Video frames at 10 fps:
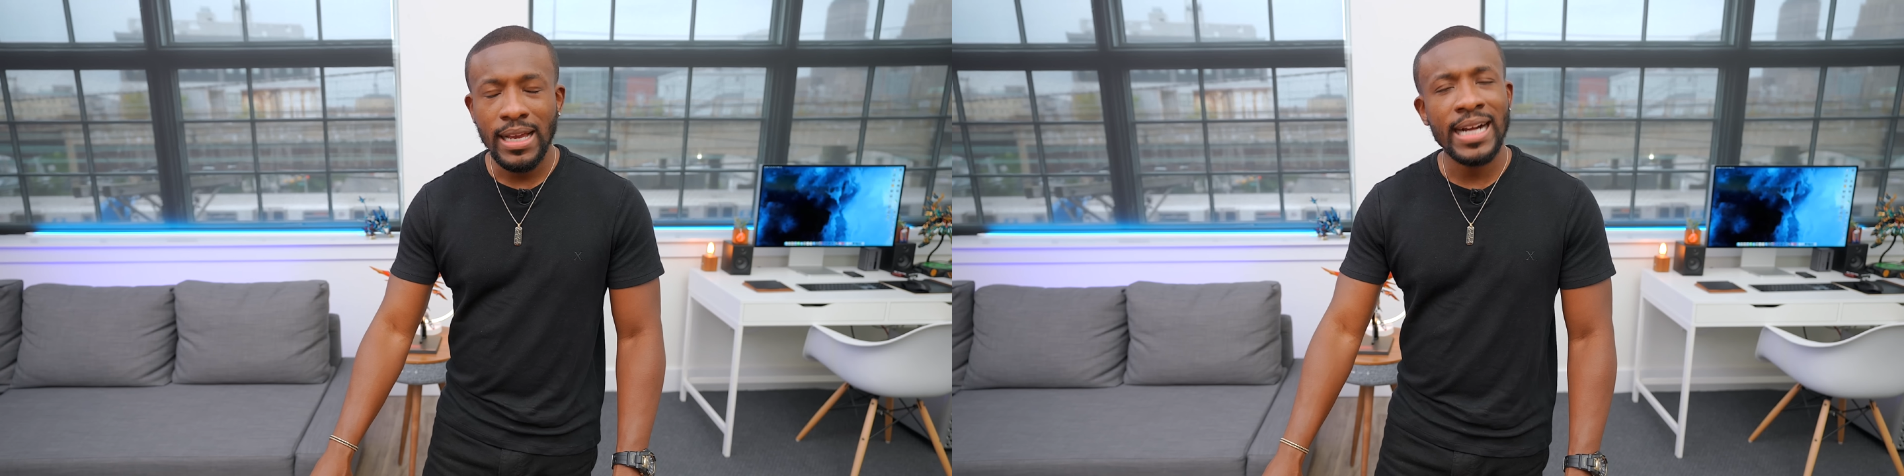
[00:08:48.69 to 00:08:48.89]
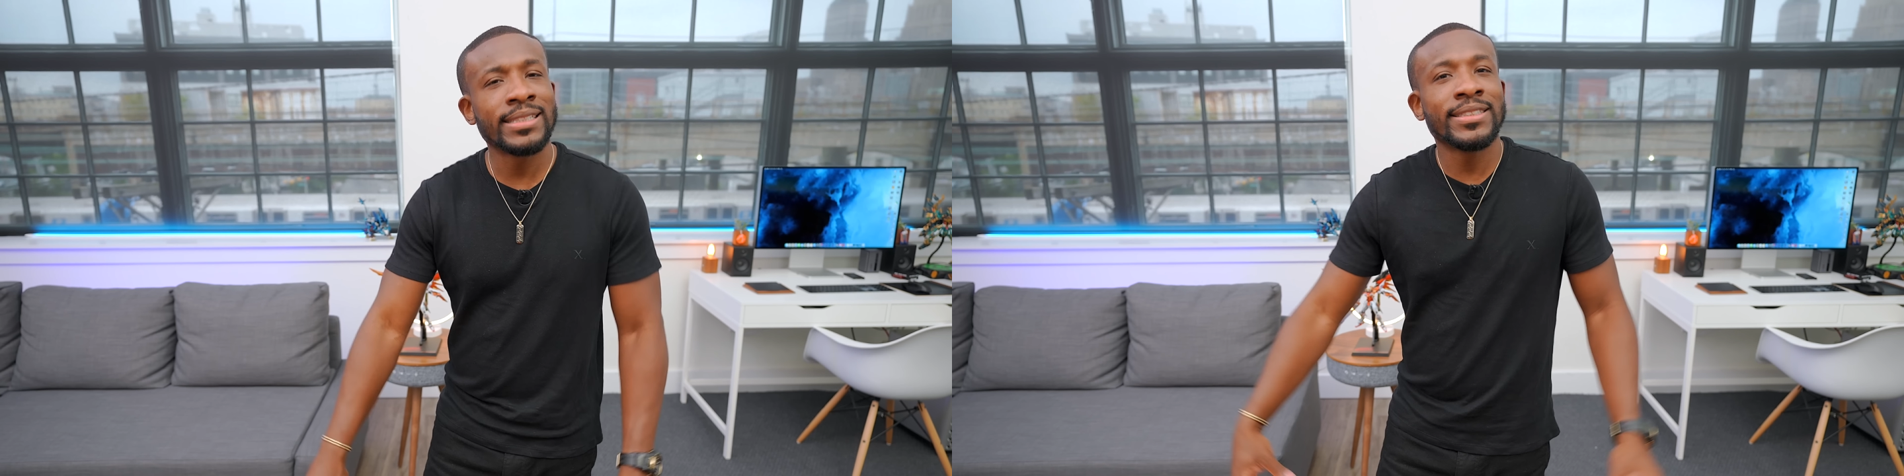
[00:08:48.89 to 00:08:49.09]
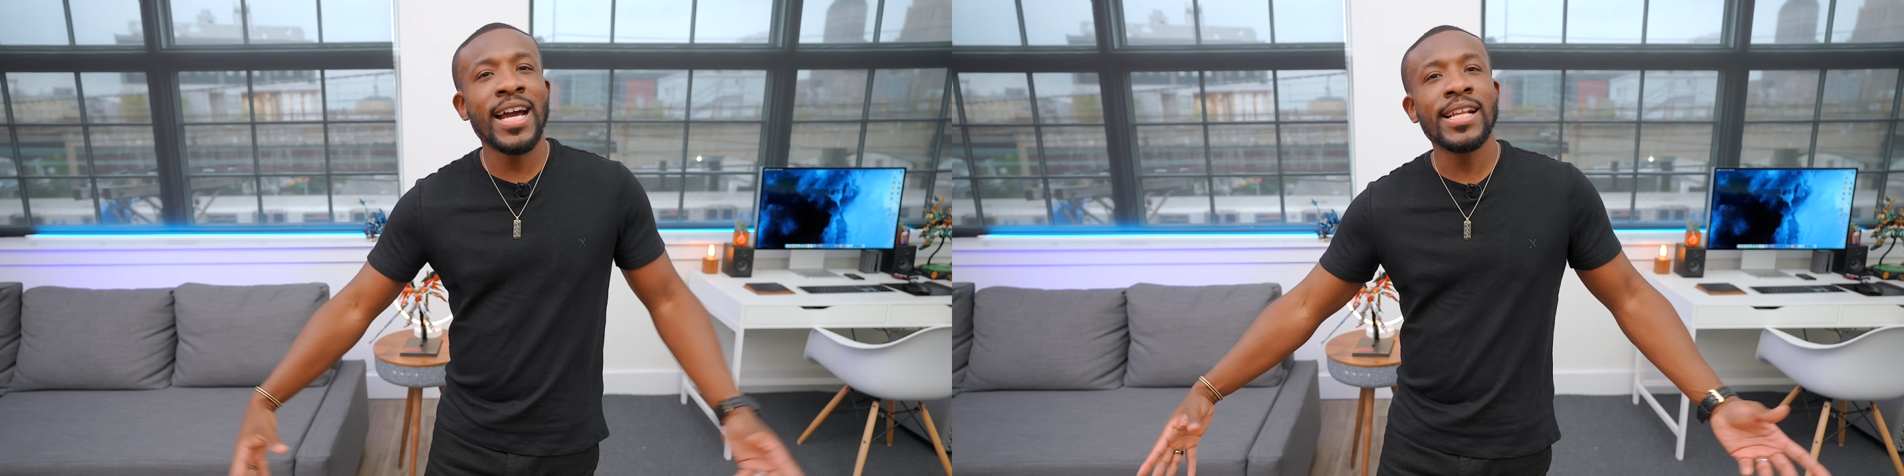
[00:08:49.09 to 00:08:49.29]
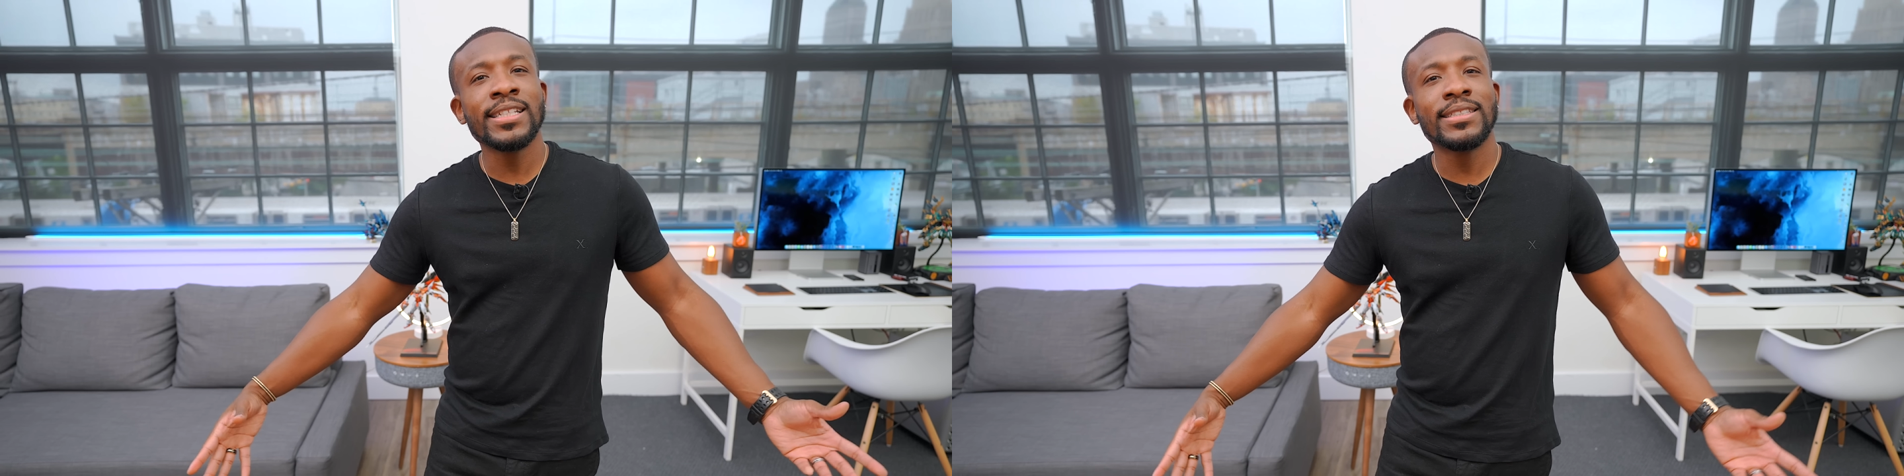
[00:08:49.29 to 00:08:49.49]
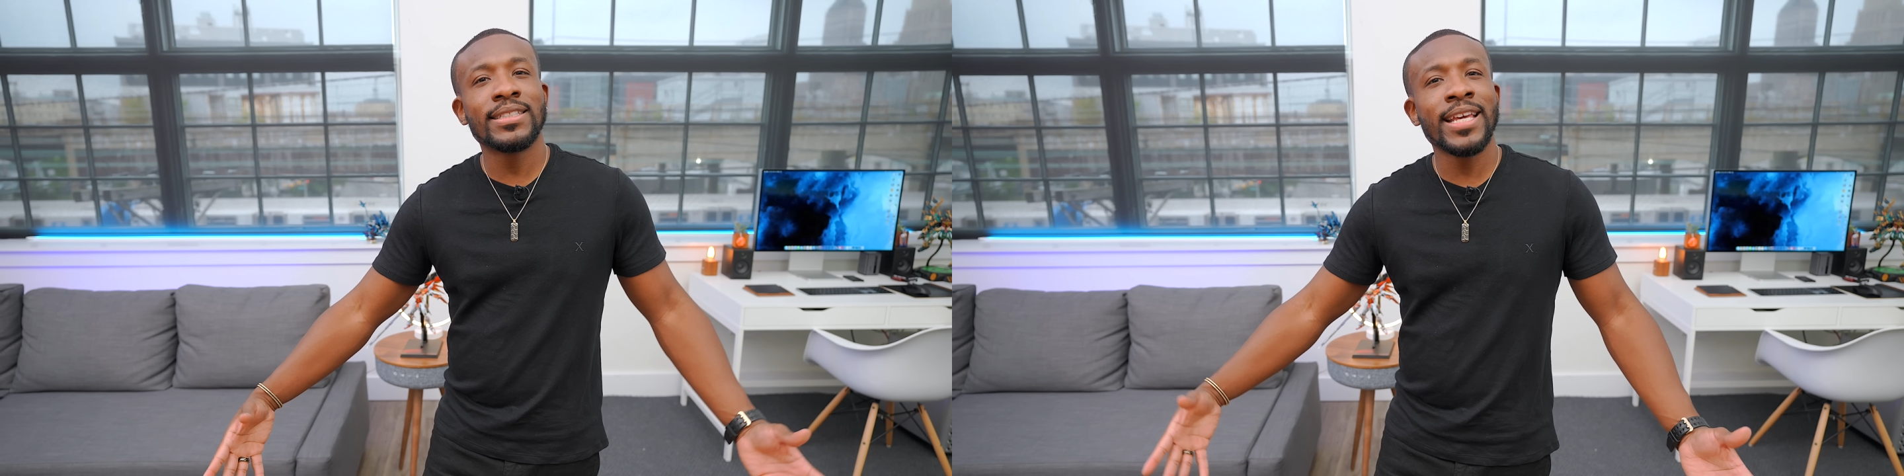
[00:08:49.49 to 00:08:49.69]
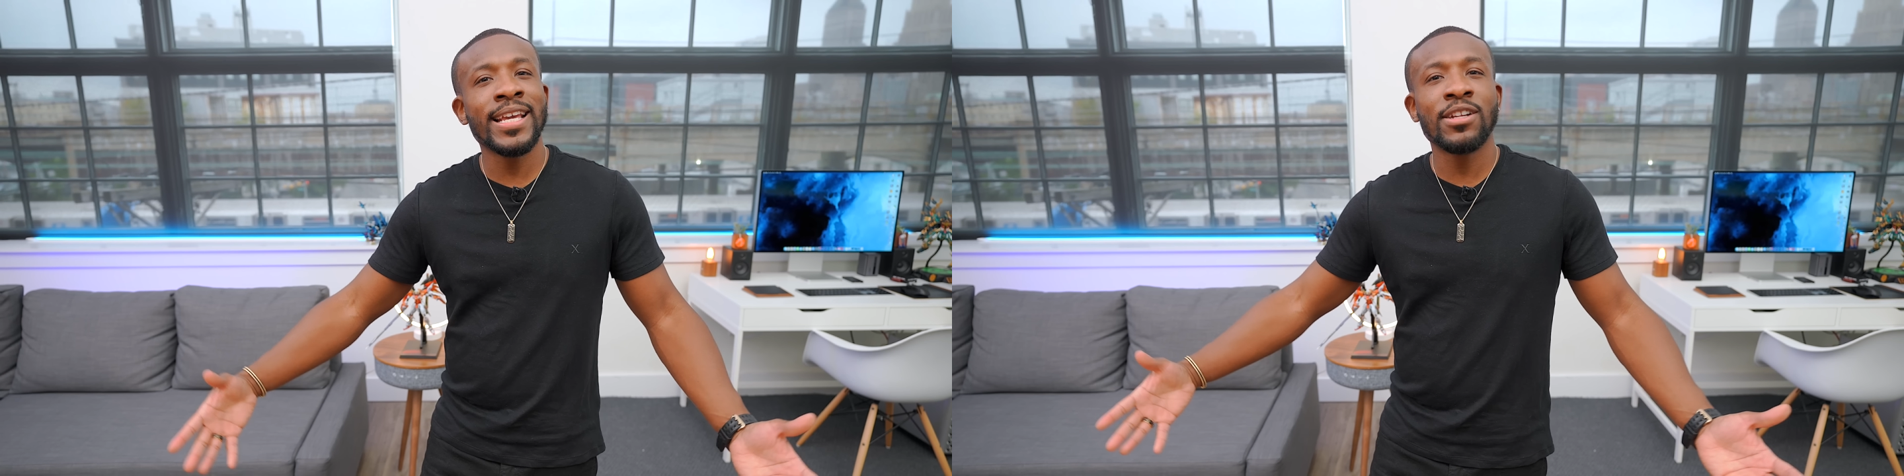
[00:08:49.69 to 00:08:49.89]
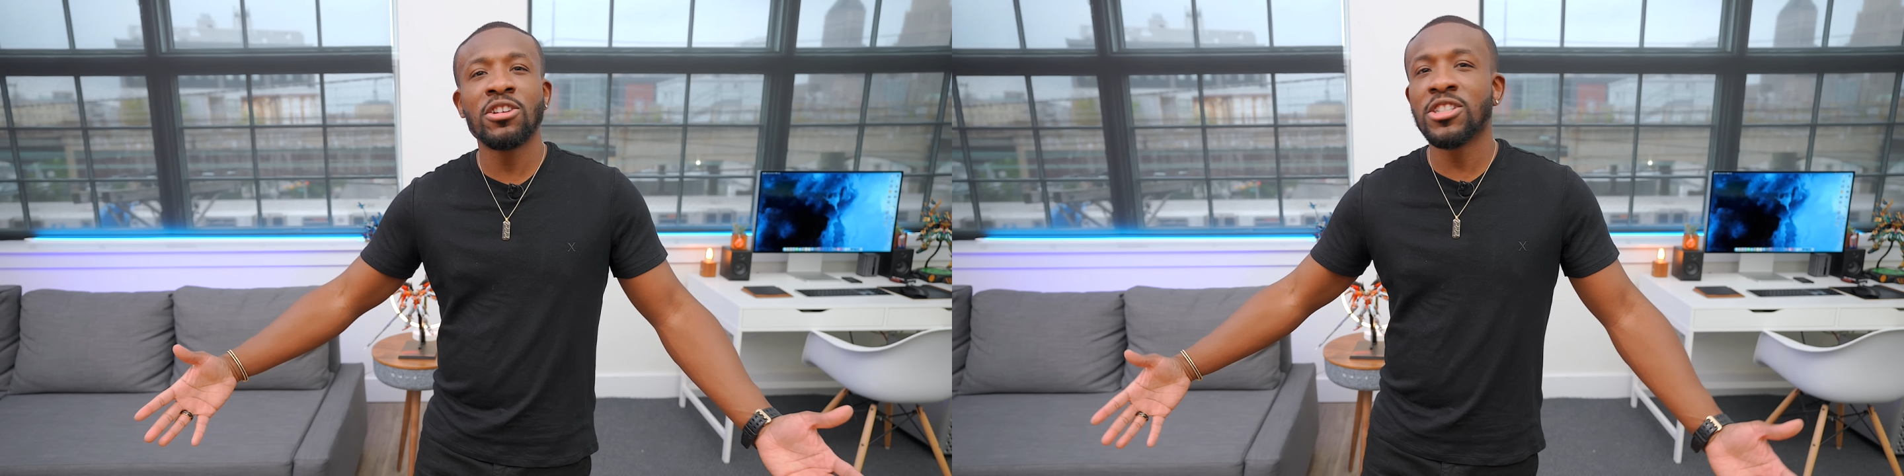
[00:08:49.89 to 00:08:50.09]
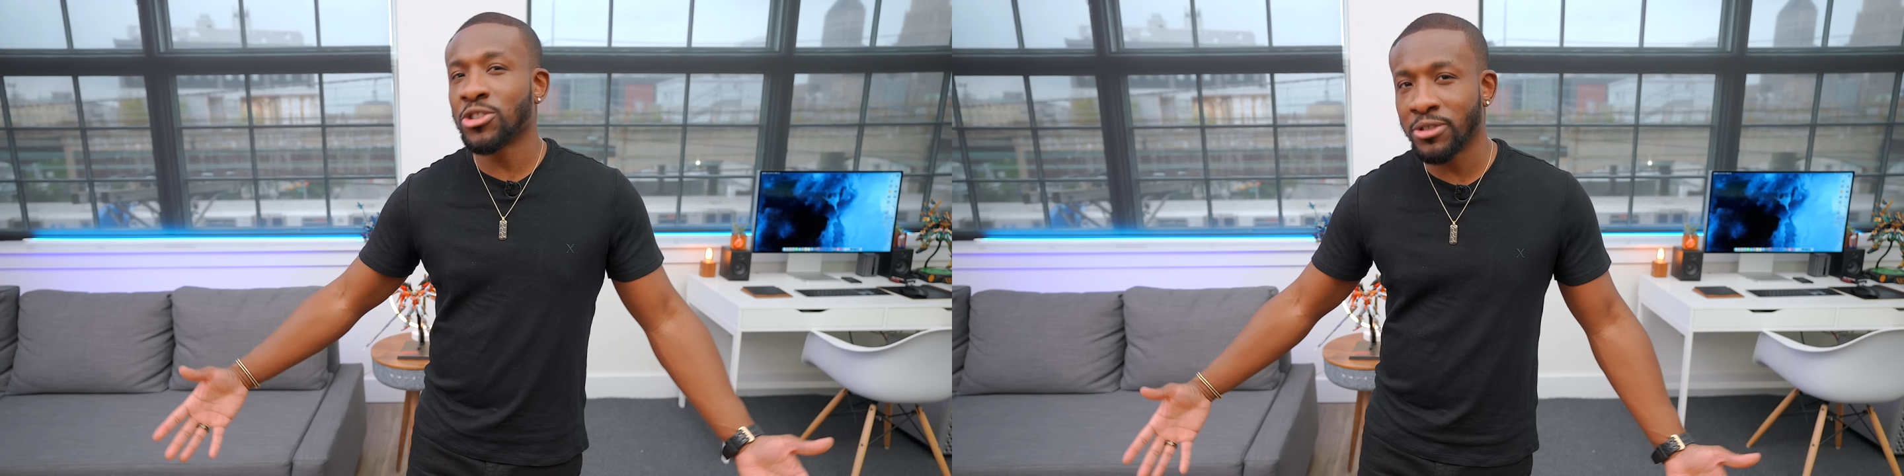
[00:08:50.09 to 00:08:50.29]
I decided to take it
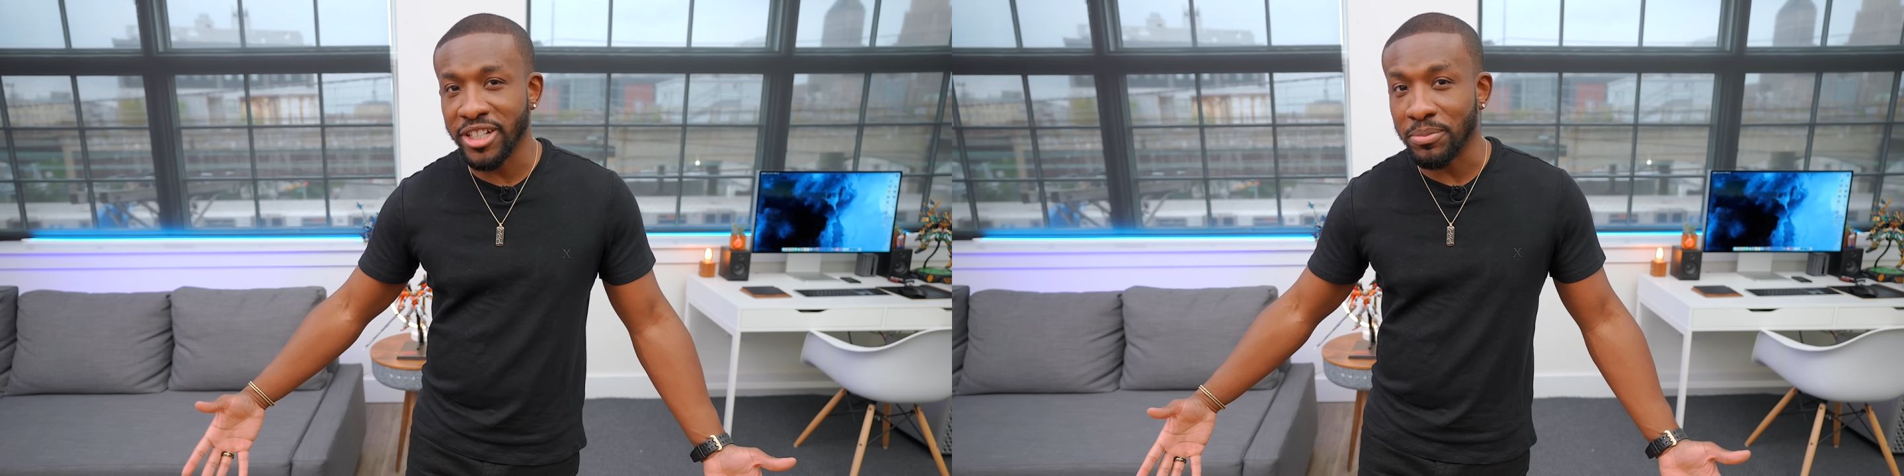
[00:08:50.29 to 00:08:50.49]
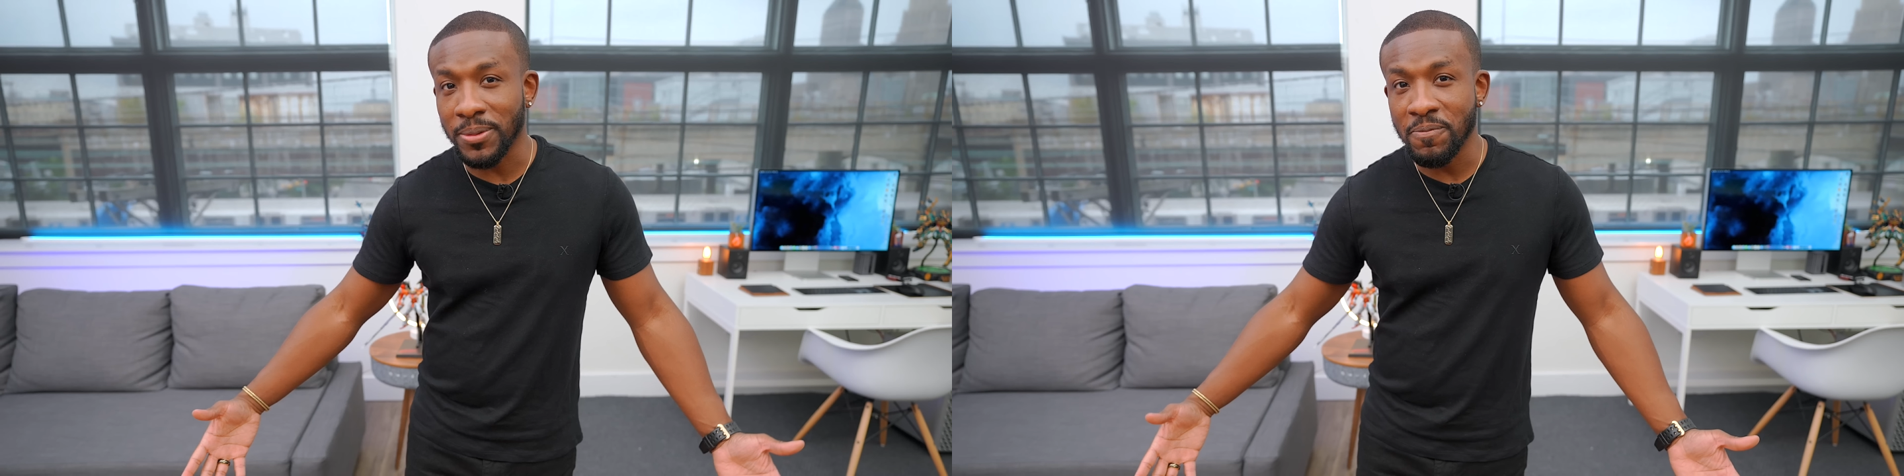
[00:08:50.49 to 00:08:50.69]
on a trip.